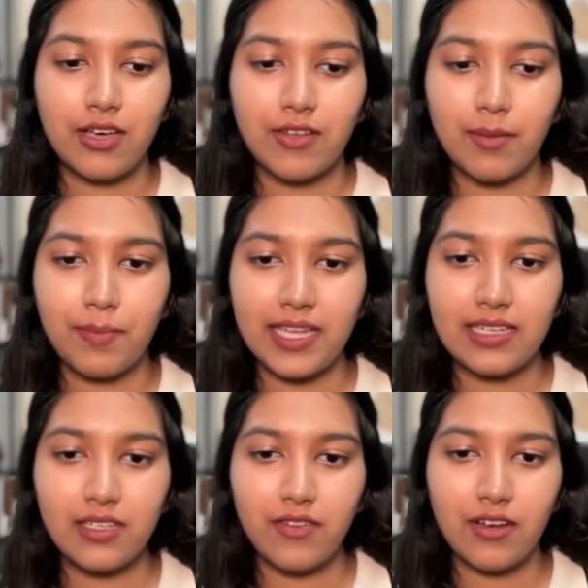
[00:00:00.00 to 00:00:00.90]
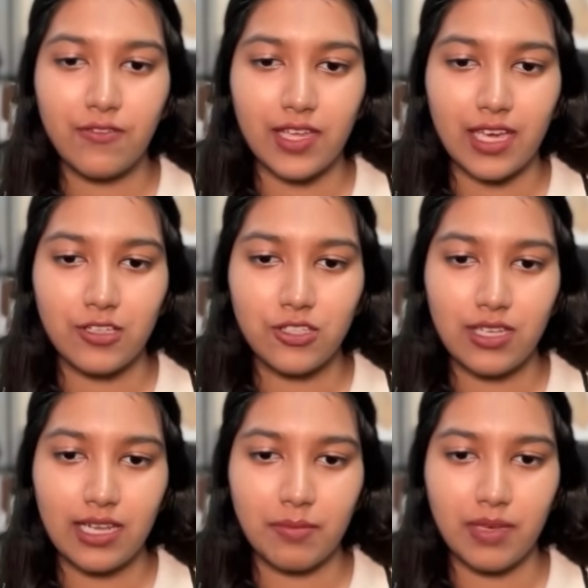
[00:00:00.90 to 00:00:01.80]
I've completed the
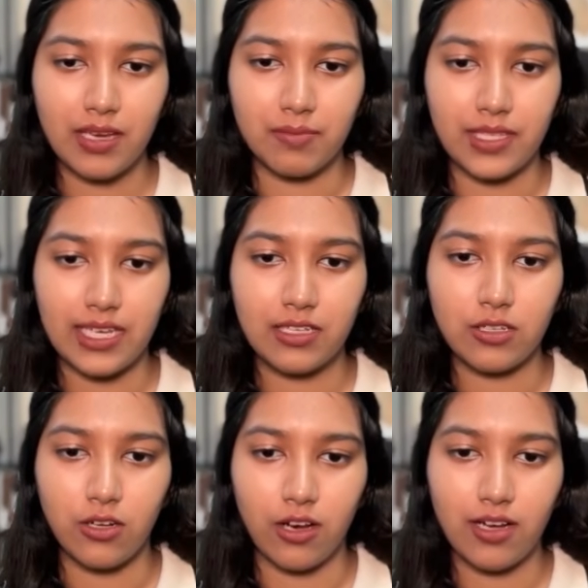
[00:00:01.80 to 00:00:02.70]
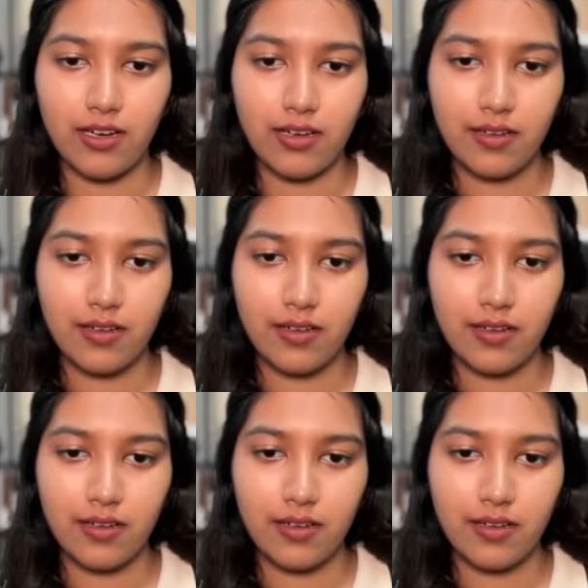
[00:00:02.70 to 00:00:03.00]
verification. Let me update Claude.